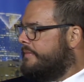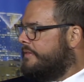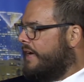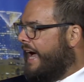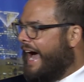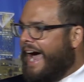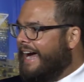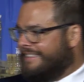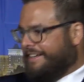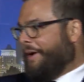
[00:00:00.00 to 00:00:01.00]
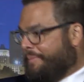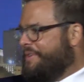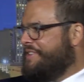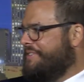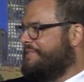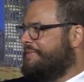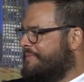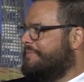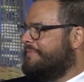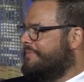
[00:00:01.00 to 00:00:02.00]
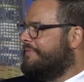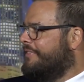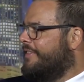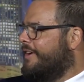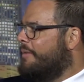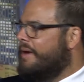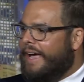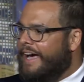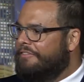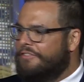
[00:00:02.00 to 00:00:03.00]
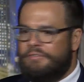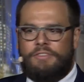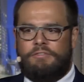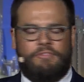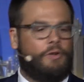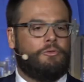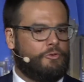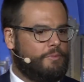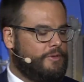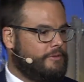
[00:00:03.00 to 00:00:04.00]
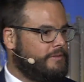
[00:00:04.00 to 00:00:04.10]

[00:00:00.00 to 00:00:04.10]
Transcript: to act up on behalf of the vulnerable,